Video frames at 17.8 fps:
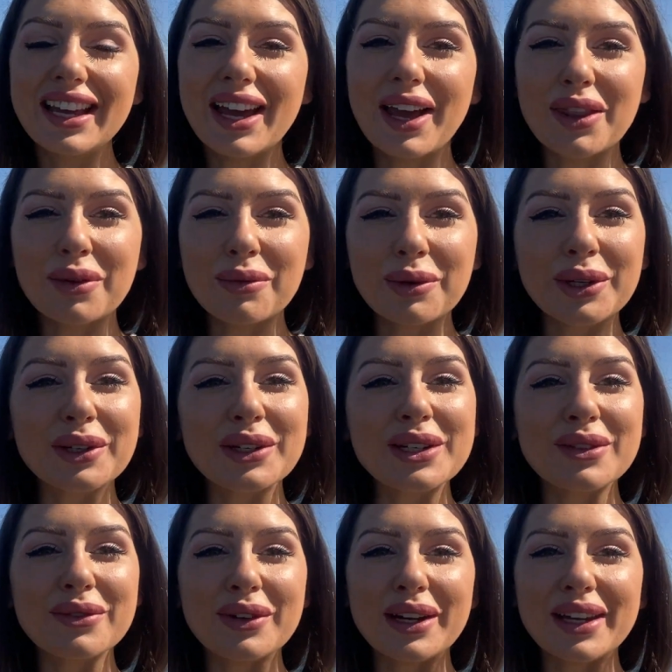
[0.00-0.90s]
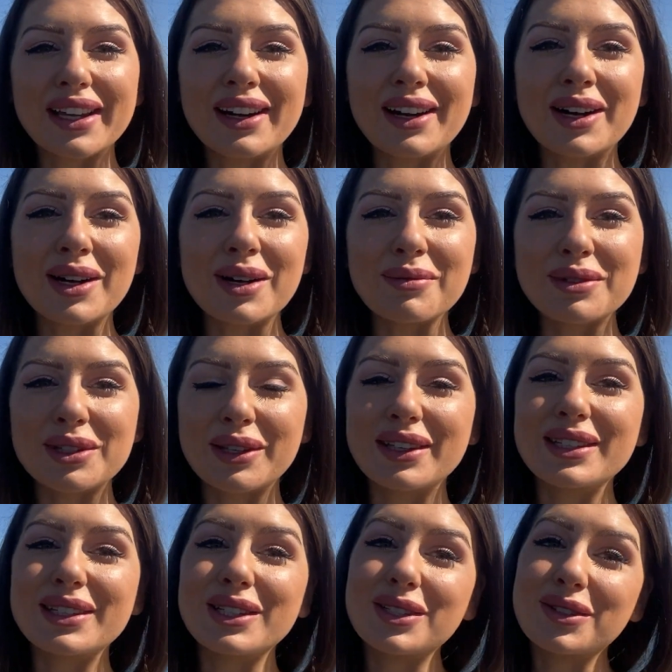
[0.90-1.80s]
and the water is very calm, so
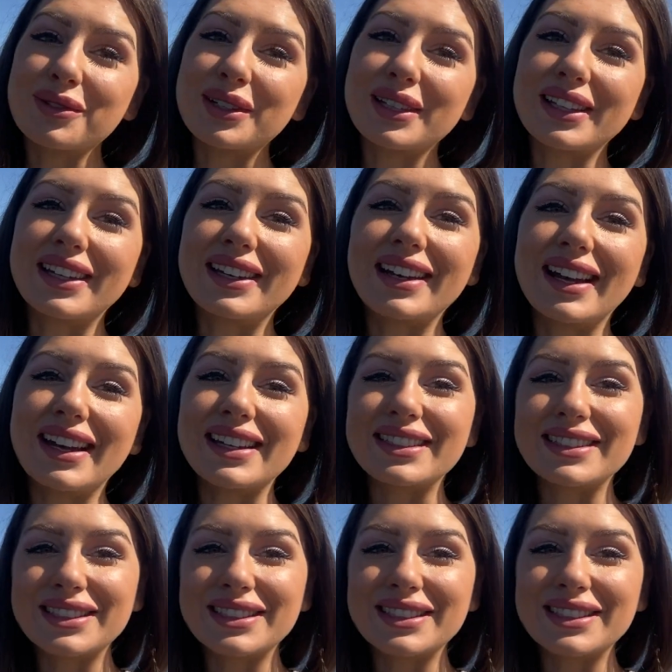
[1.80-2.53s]
this is really nice.